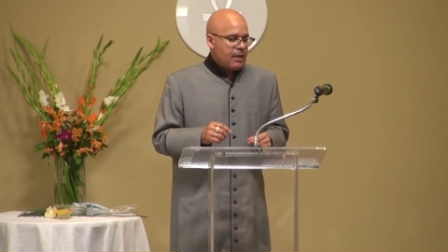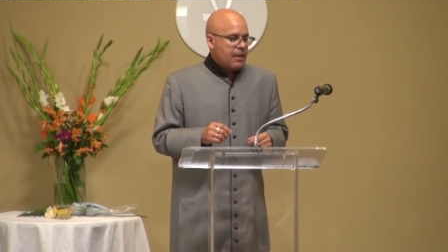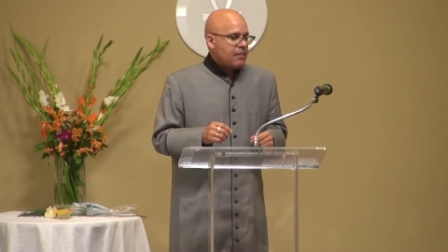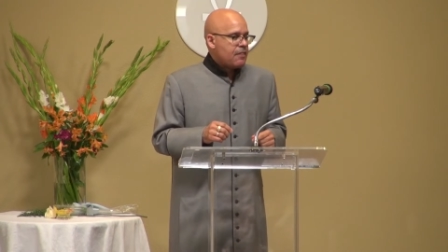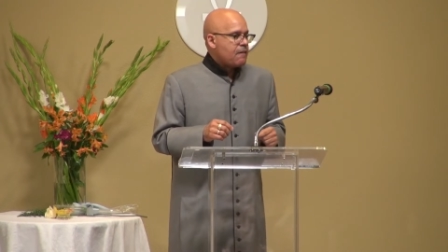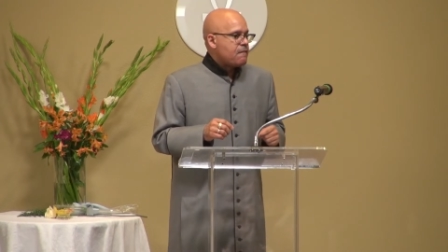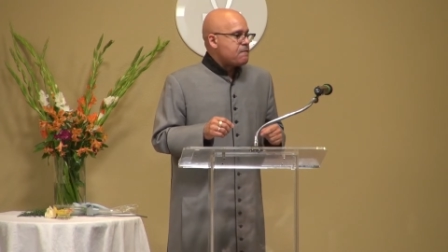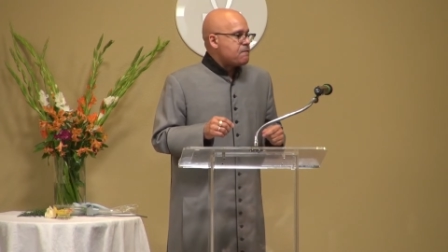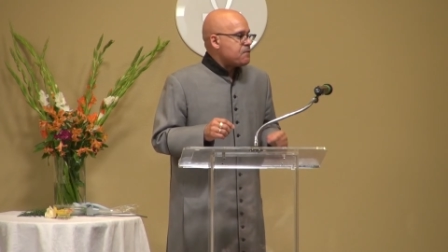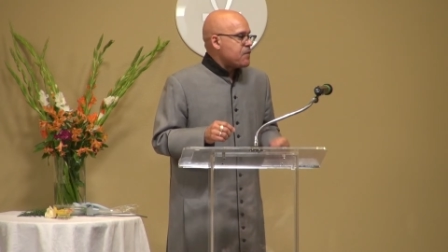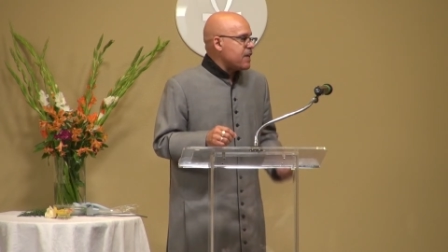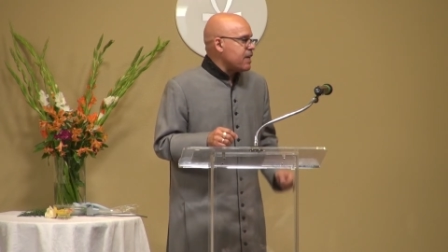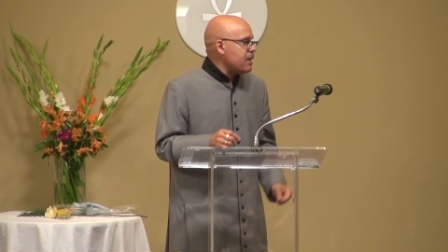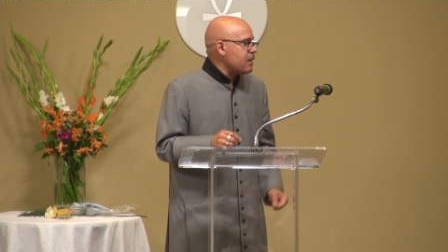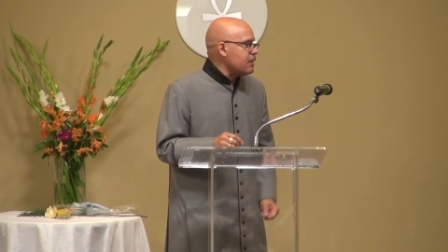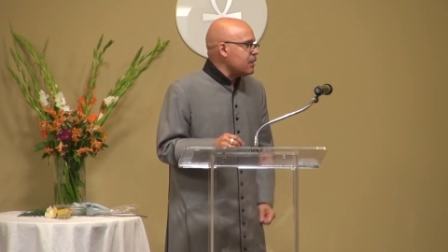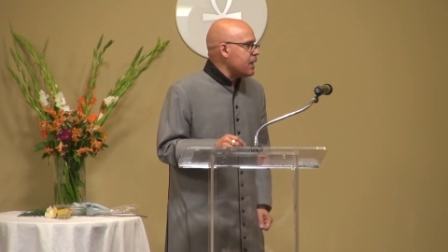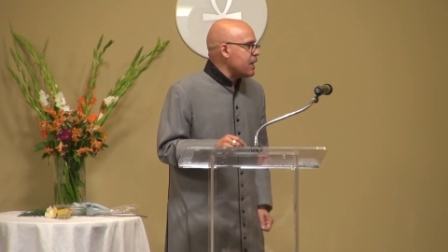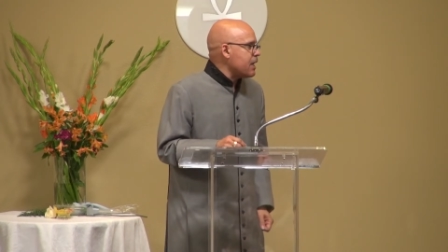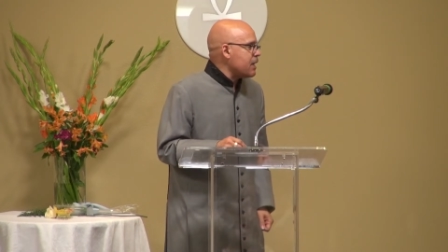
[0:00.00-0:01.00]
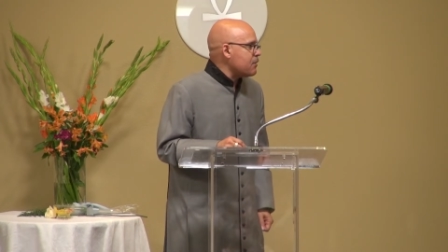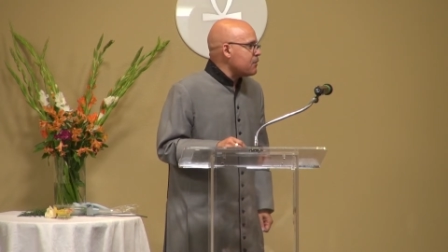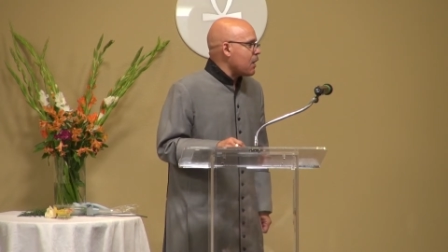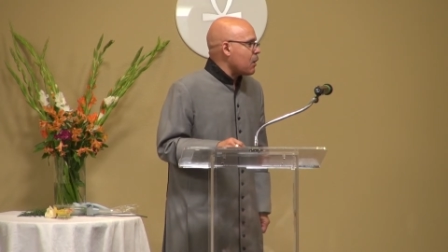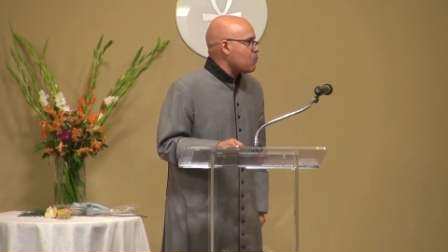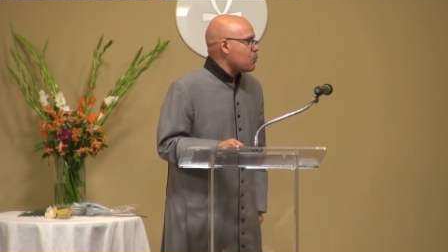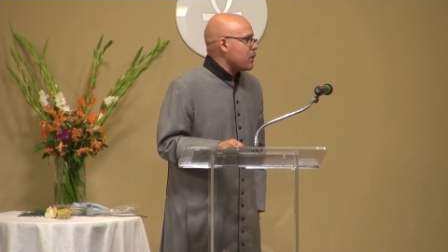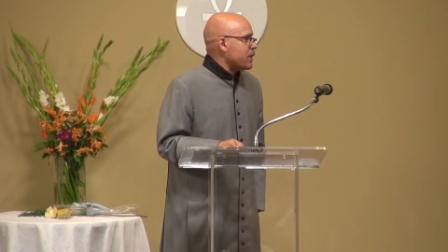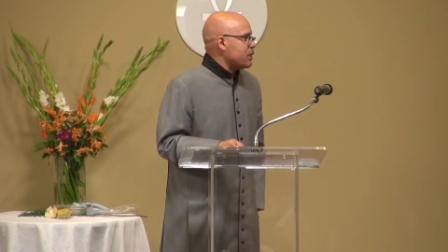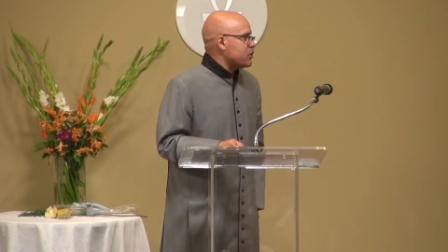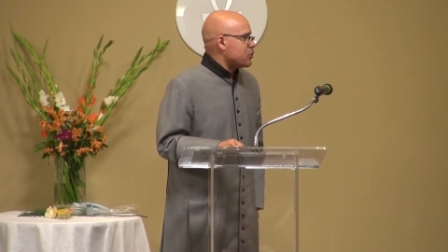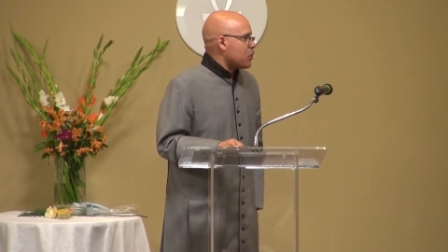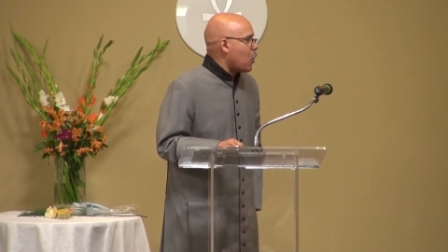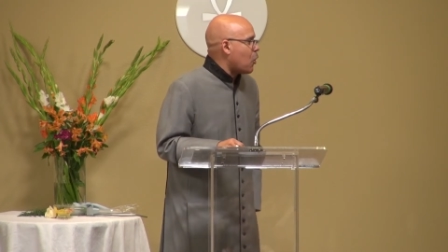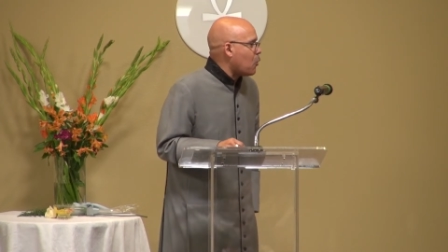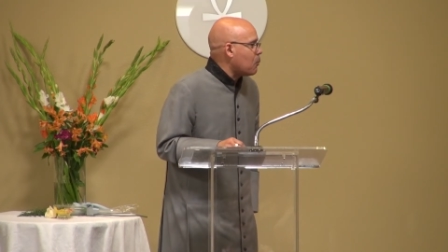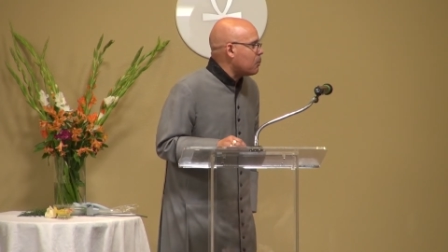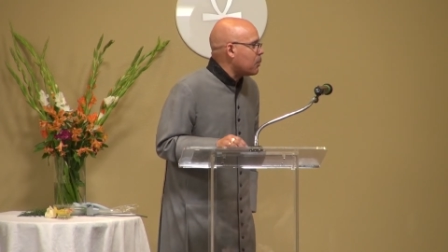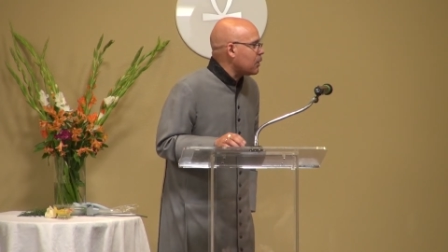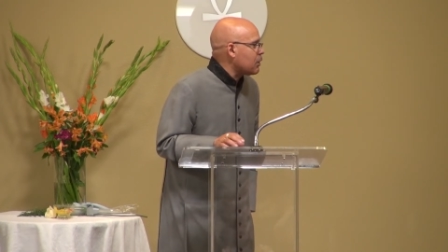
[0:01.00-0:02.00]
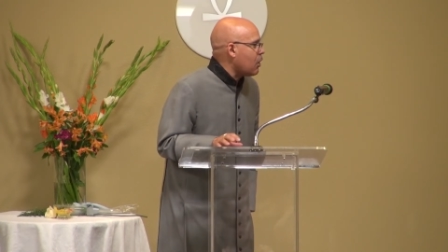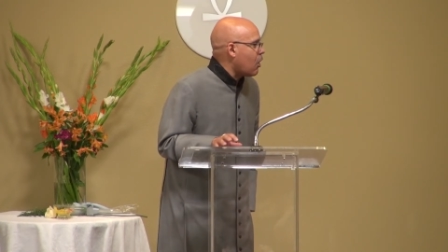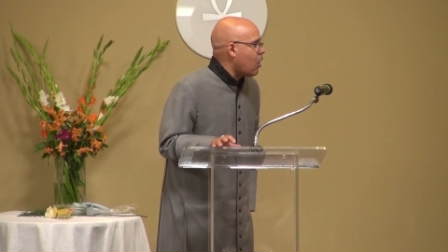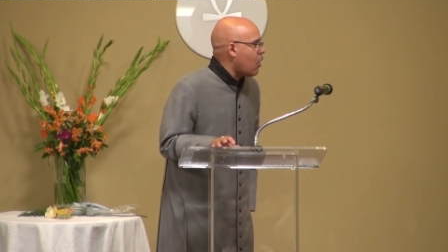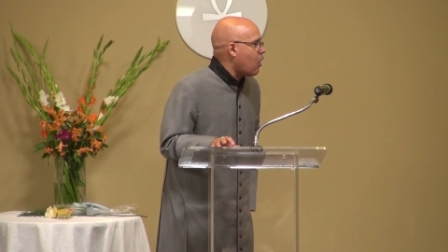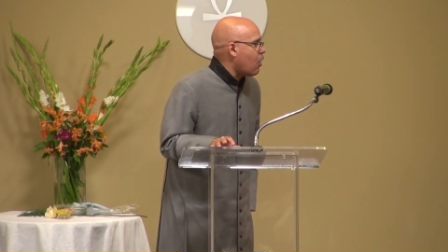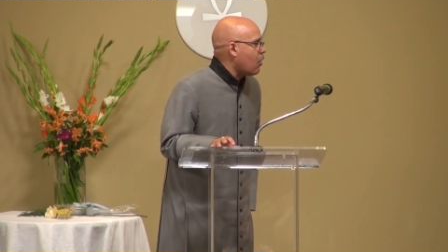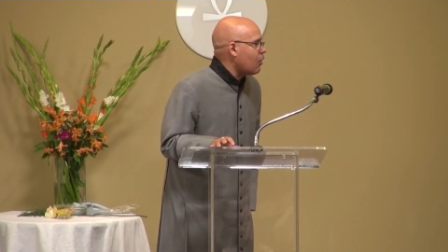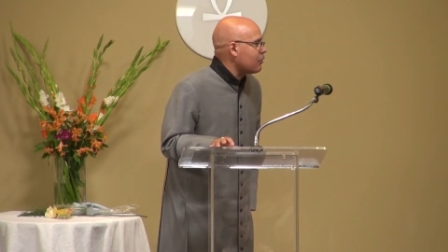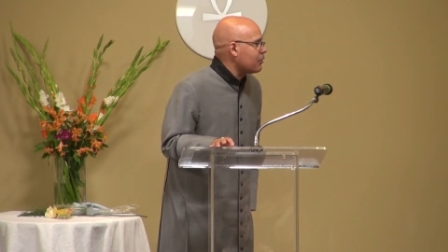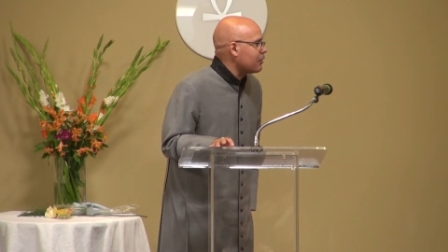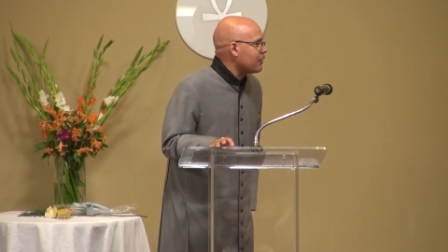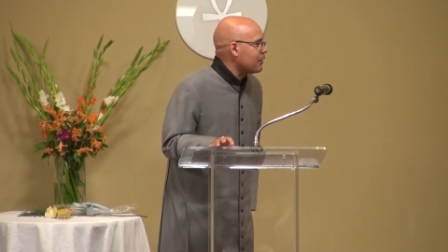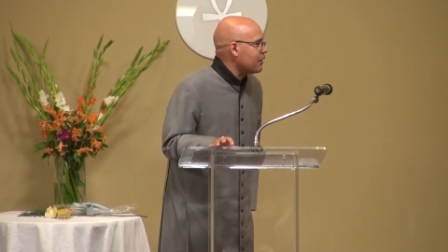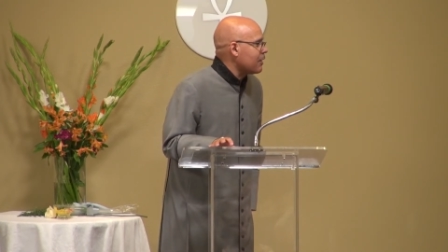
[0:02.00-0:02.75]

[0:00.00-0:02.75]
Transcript: The feeling that we don't belong